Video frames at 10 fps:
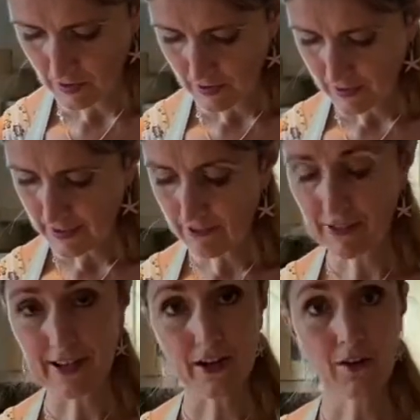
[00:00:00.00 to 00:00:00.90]
There we
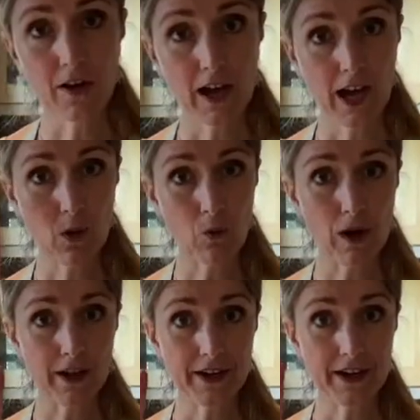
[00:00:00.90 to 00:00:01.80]
go. A
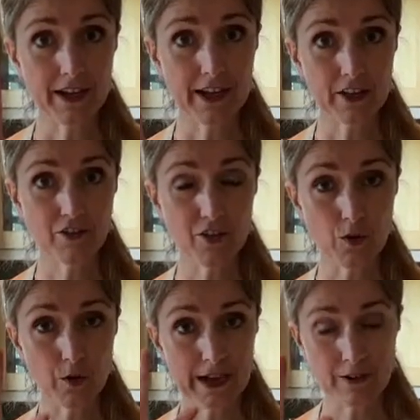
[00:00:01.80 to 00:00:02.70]
1, a
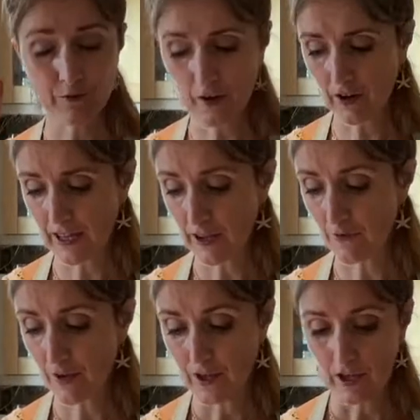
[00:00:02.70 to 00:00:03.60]
2 and a 5
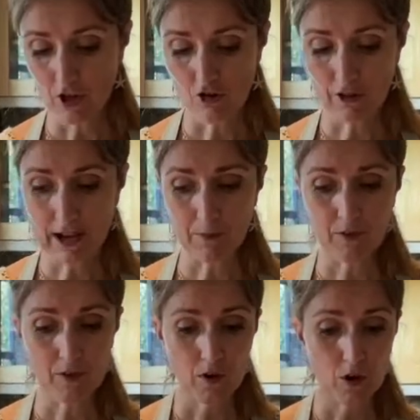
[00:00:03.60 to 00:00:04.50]

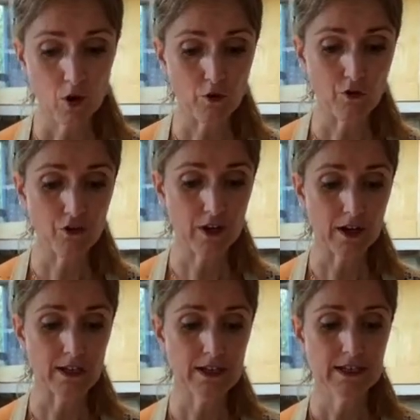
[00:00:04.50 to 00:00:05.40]
grams of sugar.
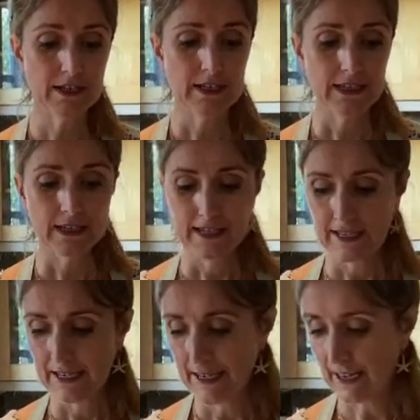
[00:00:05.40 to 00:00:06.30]

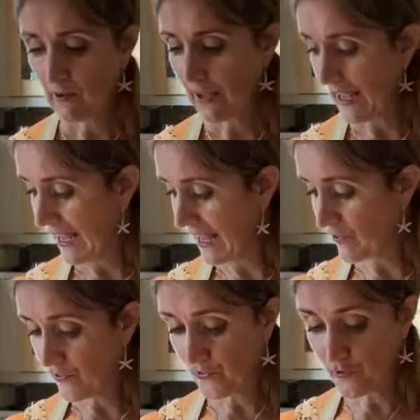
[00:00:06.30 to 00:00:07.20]
Now at
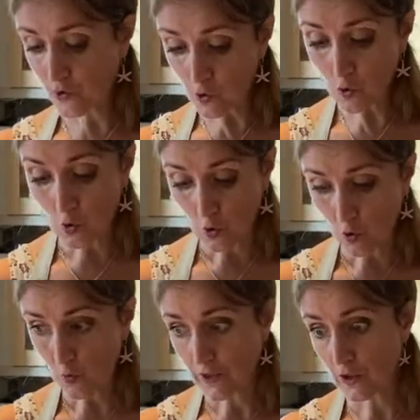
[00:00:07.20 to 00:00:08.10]
school
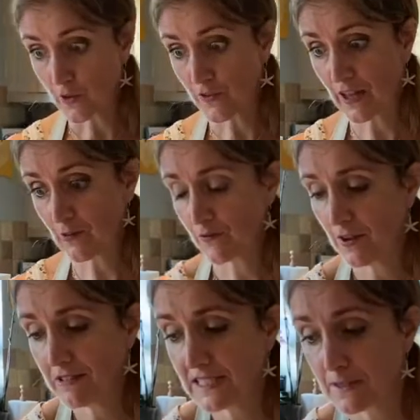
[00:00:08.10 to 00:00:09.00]
we use that
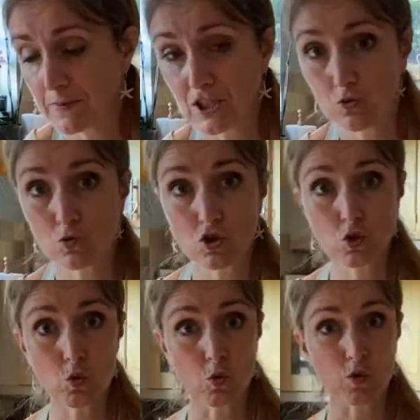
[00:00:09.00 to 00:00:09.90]
very special
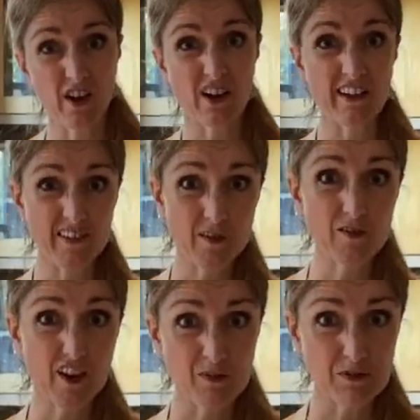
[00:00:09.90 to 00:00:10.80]
tool that I
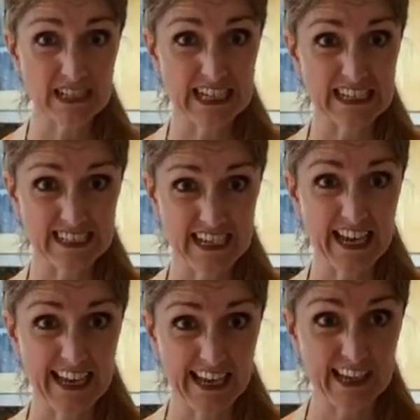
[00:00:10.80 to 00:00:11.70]
sometimes pretend is a
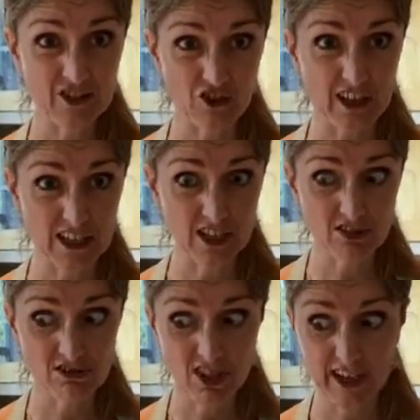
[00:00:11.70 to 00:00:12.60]
hairdryer,
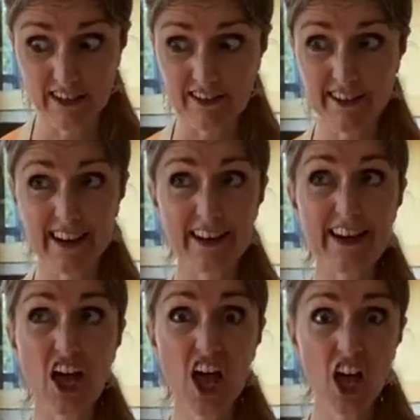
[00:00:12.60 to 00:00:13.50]
don't I? And you say,
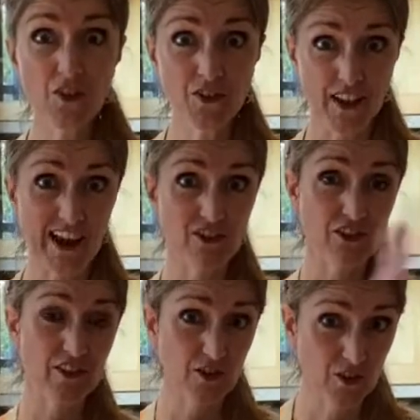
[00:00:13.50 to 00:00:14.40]
no Sandra,
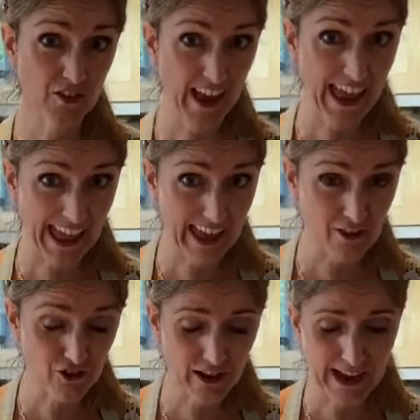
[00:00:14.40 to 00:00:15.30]
it's not a
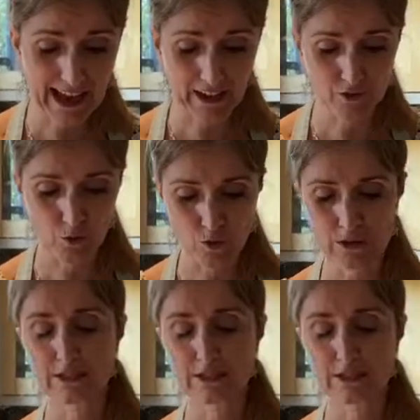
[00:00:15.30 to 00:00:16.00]
hairdryer at all.